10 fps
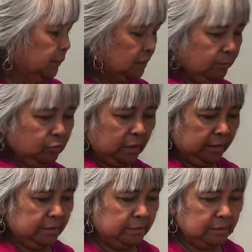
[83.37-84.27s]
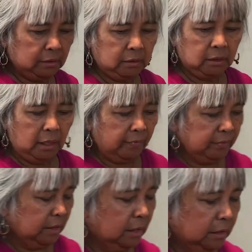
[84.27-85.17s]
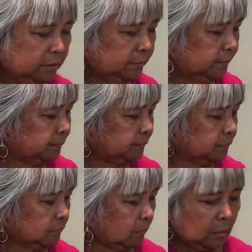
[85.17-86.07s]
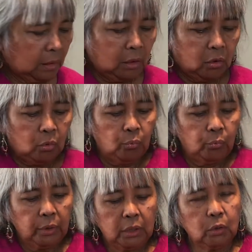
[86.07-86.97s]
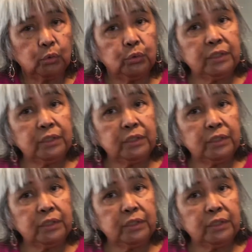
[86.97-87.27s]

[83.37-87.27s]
of rice, and then we're gonna go to the